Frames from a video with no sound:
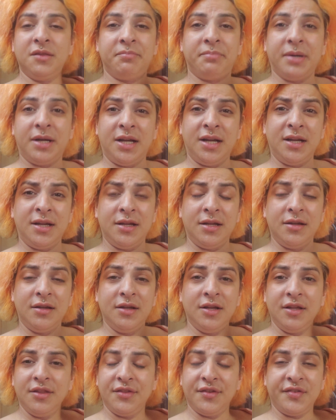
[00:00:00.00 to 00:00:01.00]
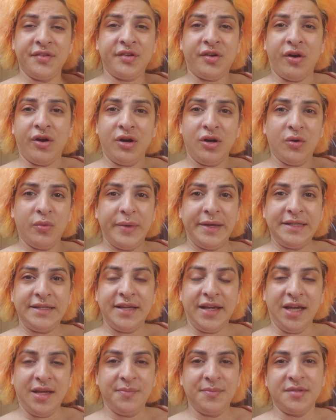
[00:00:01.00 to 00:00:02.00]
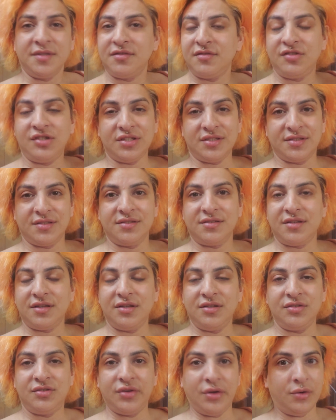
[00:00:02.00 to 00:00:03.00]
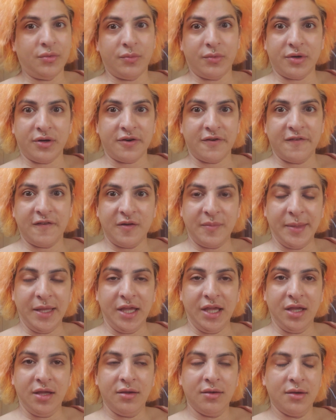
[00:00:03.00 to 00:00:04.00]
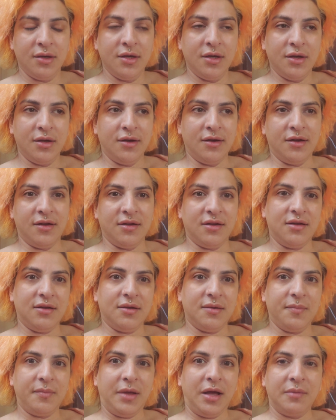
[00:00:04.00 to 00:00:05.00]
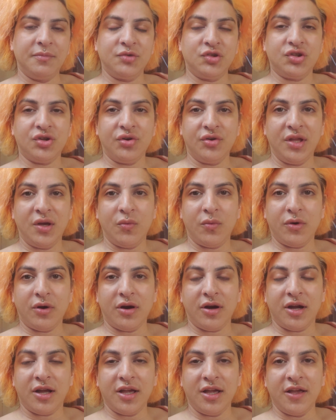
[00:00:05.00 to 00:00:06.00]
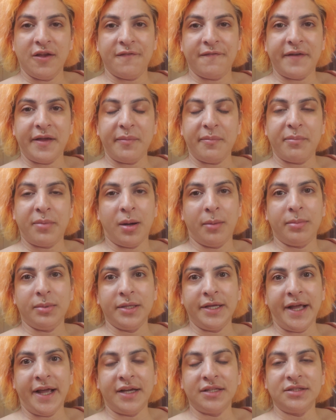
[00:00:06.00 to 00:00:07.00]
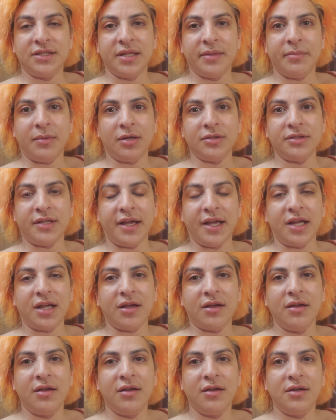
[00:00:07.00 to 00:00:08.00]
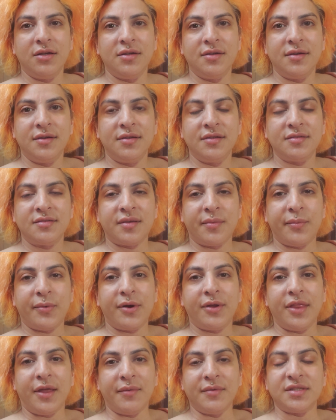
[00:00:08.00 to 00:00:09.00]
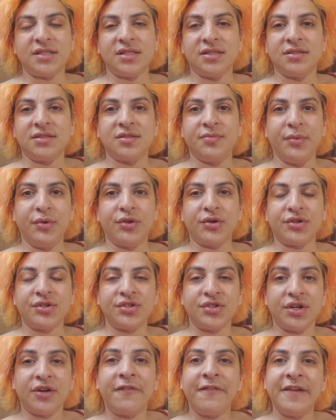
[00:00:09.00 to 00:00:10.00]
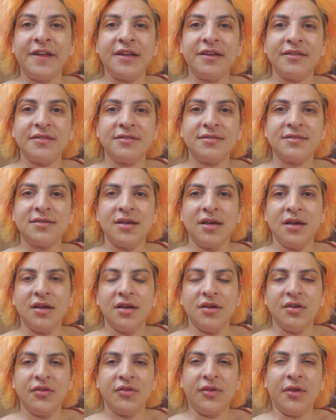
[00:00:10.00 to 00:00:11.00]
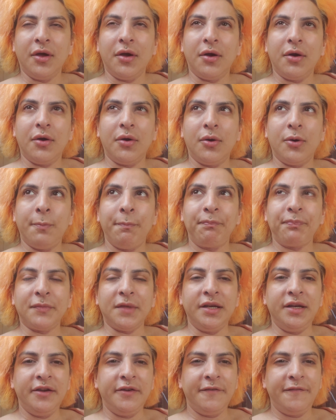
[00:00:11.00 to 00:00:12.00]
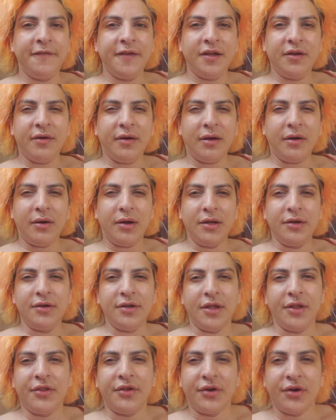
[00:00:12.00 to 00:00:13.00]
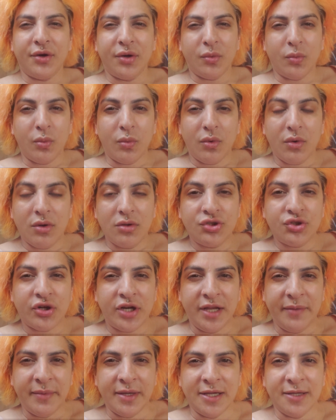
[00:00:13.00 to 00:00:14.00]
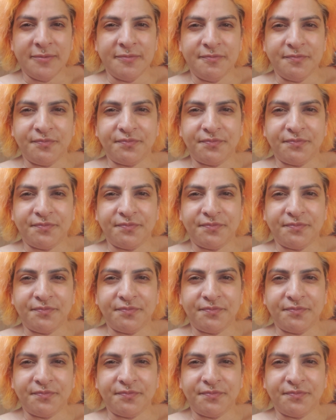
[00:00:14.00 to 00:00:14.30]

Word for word: but the scar-away tapes just don't work for me. I'm sure they work if I probably had them on, like, somewhere that was a smoother surface, so I need to figure out another treatment.